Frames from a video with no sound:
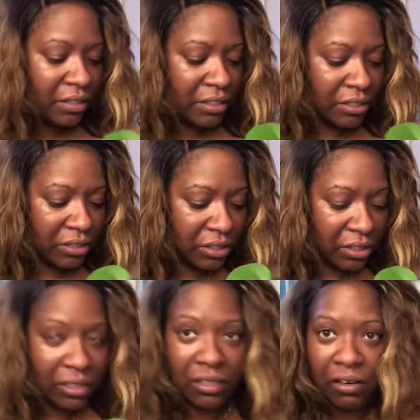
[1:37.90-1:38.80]
this
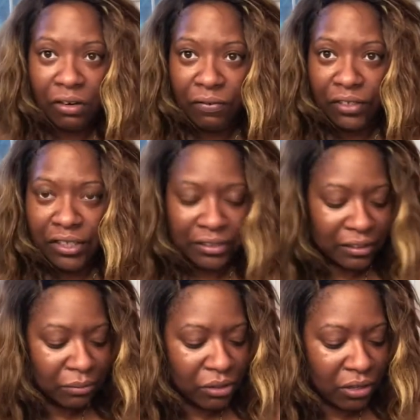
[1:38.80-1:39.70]
gook off of here as
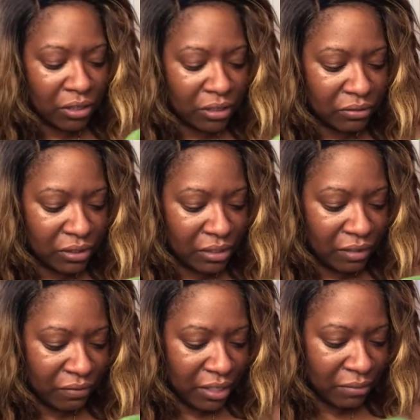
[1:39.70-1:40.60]
I'm talking to you,
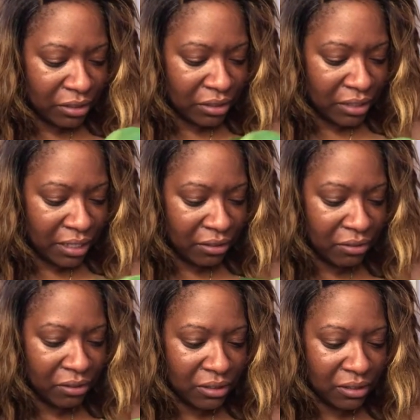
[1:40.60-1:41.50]
stuff that I'm just now
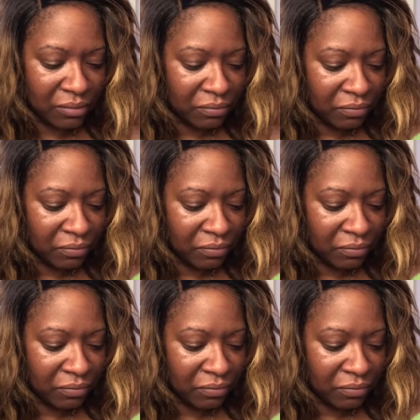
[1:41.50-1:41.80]
noticing.